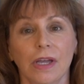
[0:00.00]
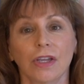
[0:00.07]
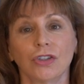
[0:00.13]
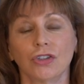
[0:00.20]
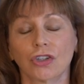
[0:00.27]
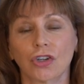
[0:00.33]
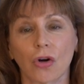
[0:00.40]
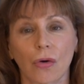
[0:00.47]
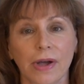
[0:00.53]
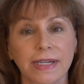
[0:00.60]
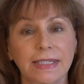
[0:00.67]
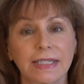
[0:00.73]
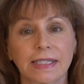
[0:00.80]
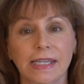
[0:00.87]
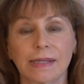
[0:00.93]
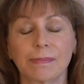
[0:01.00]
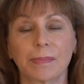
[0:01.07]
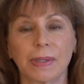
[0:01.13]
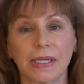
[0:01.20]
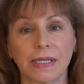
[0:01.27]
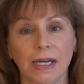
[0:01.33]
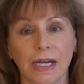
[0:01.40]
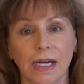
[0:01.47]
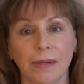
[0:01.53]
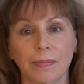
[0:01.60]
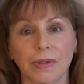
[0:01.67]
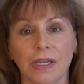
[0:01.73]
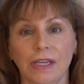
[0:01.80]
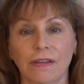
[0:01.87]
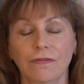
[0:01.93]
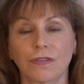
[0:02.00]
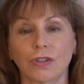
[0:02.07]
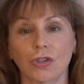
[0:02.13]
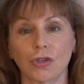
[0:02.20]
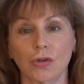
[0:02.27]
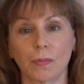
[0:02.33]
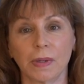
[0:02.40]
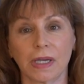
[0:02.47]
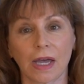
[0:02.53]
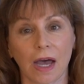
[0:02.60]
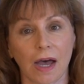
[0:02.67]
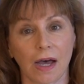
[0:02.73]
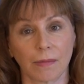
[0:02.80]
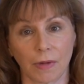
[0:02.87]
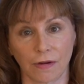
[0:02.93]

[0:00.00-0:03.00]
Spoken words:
You're going to get beat up if you become